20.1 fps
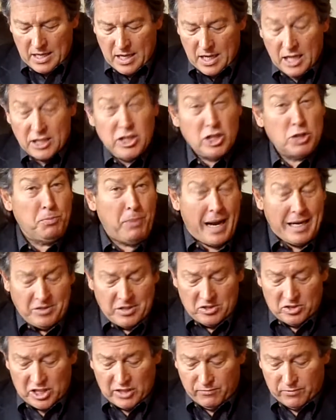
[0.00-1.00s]
Despite
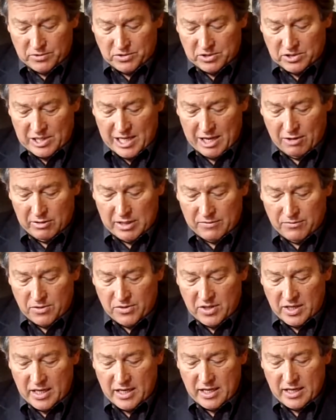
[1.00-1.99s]
these differences, however,
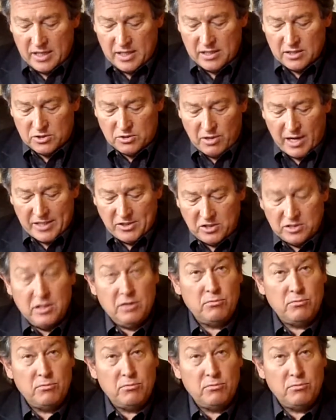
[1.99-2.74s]
Streisand